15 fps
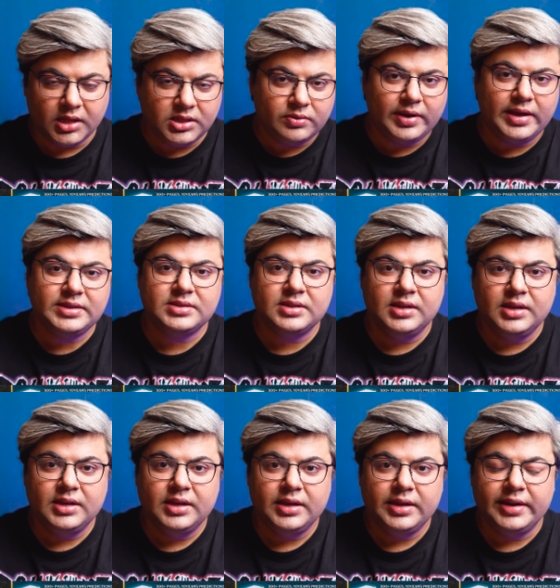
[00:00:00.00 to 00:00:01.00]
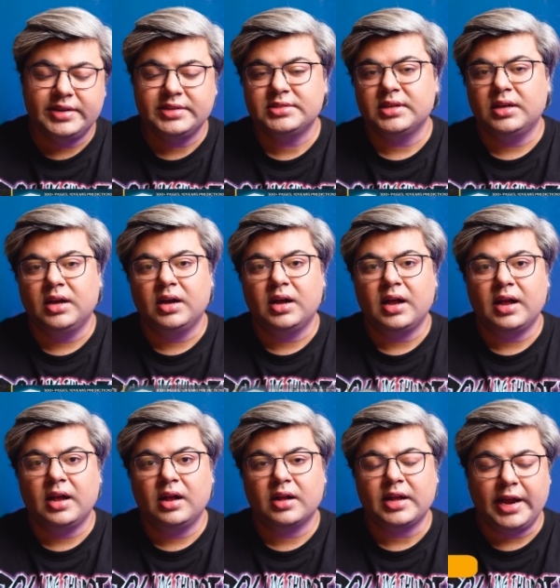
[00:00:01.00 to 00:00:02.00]
Otherwise, it is a
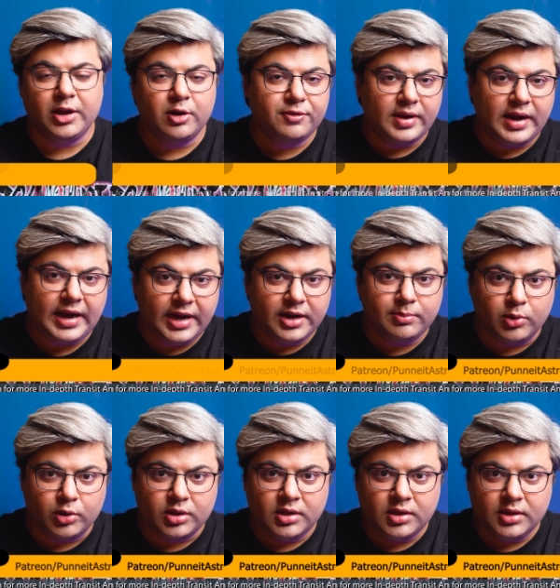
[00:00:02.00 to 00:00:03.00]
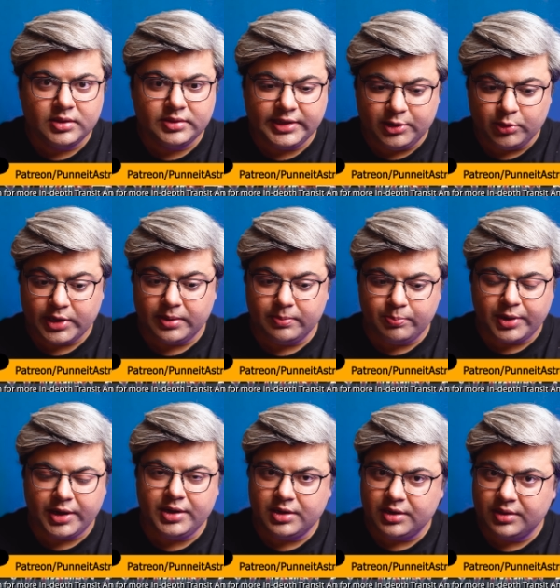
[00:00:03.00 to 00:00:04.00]
kind of a handbook that you can
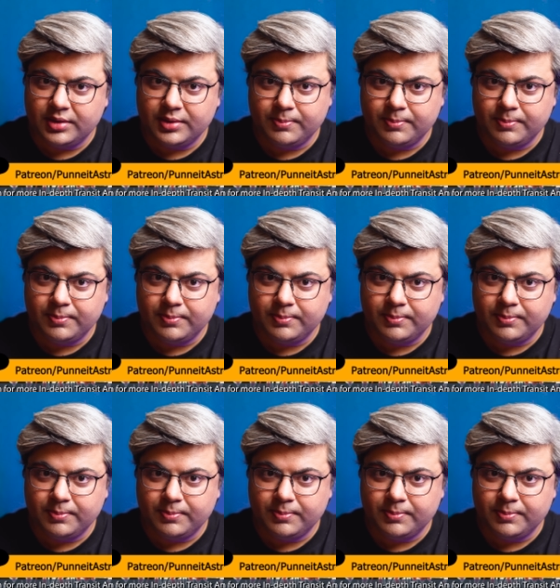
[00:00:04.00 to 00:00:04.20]
print